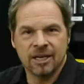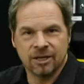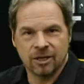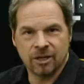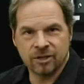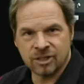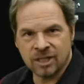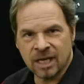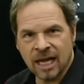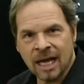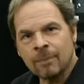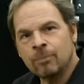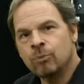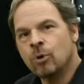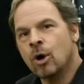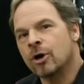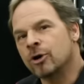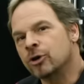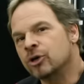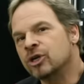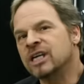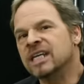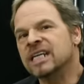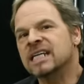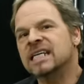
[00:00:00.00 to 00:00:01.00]
Now, tap
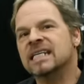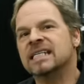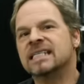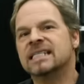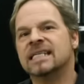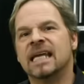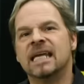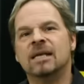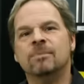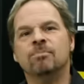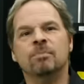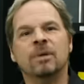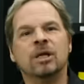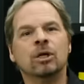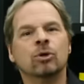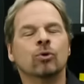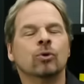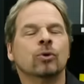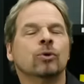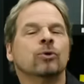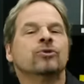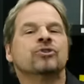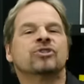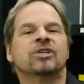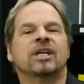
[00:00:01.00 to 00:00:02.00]
water can contain
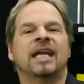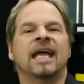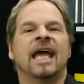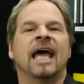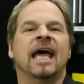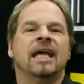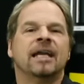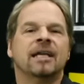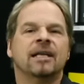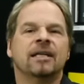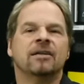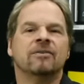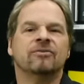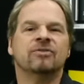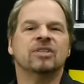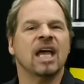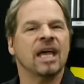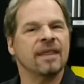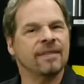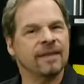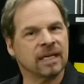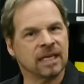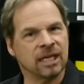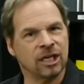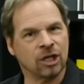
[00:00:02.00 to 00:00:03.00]
minerals and additives
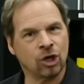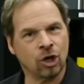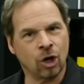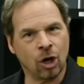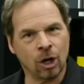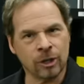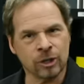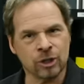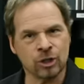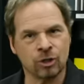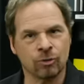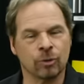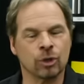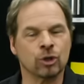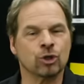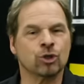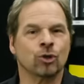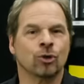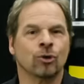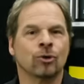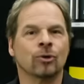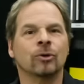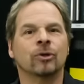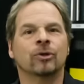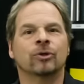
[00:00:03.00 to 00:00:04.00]
that can cause your
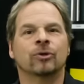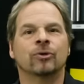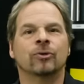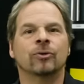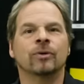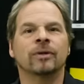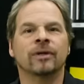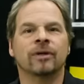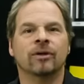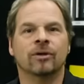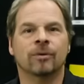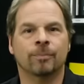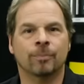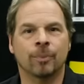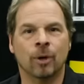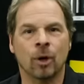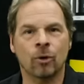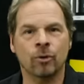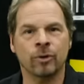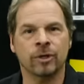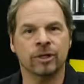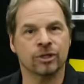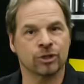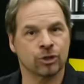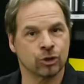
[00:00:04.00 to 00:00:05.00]
internal cooling
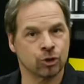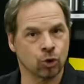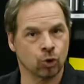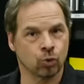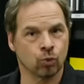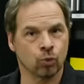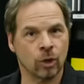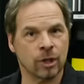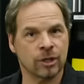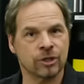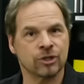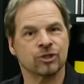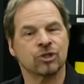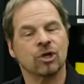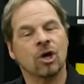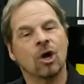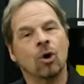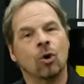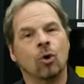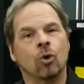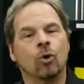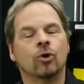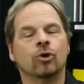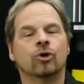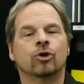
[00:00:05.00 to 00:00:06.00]
components to rust
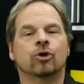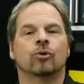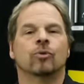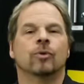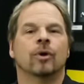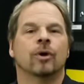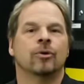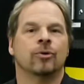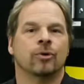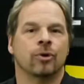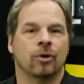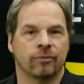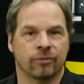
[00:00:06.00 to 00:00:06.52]
or corrode